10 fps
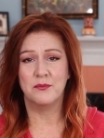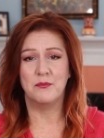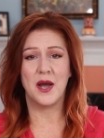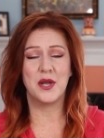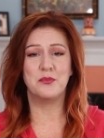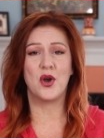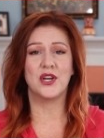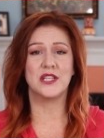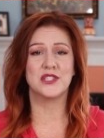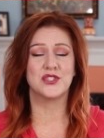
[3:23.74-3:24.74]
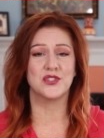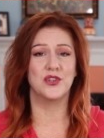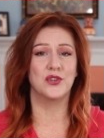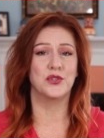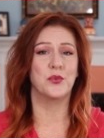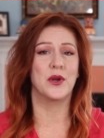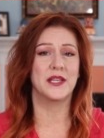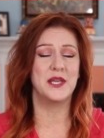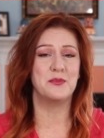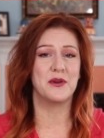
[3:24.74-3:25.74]
mind, body, and soul. You want
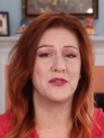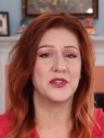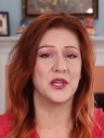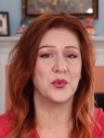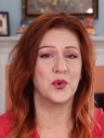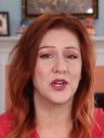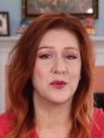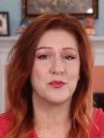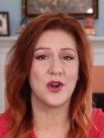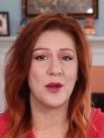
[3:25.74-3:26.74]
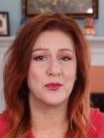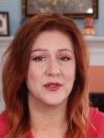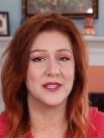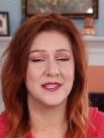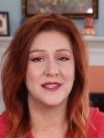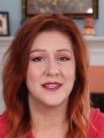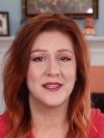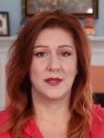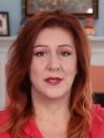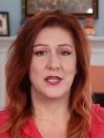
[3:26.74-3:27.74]
to keep everything working properly.
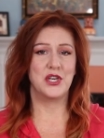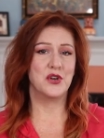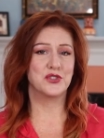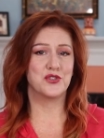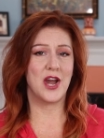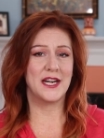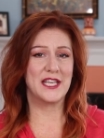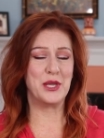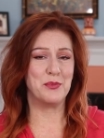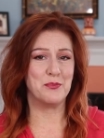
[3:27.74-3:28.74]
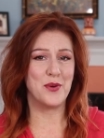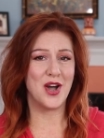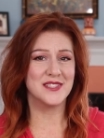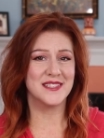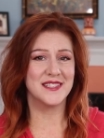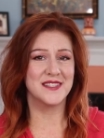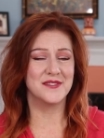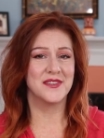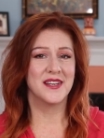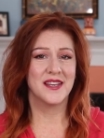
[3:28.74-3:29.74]
You know, trying to keep it positive.